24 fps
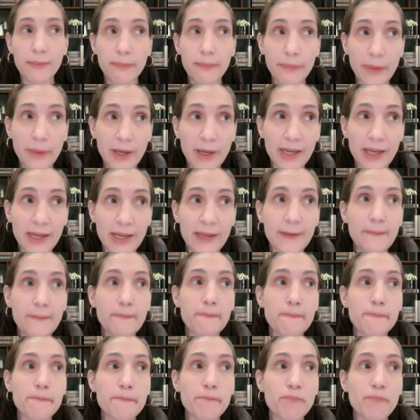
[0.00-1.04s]
But
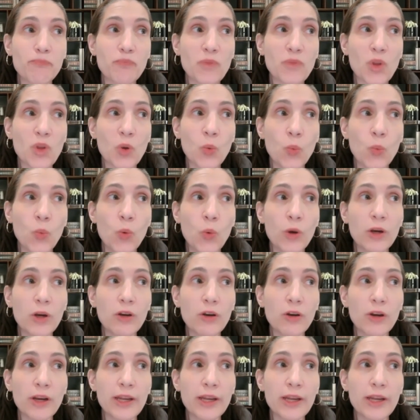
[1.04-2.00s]
we're